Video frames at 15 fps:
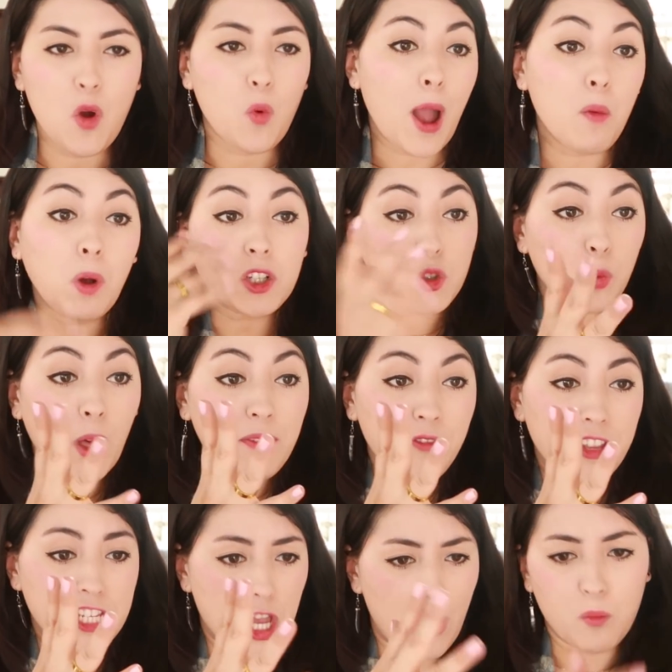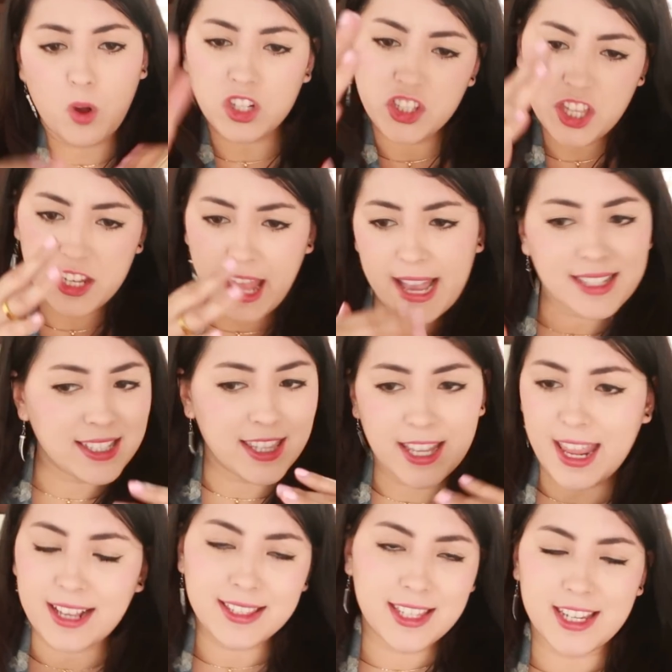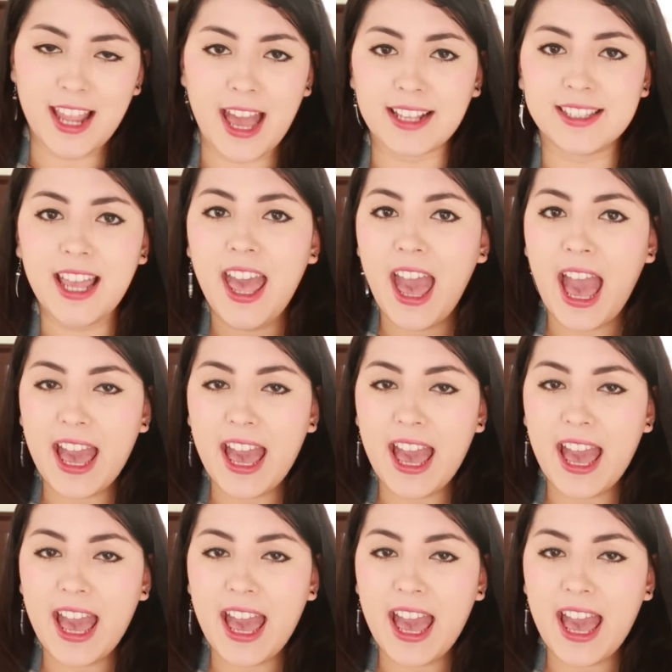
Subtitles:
where I watch one video and watch the next and the next and the next,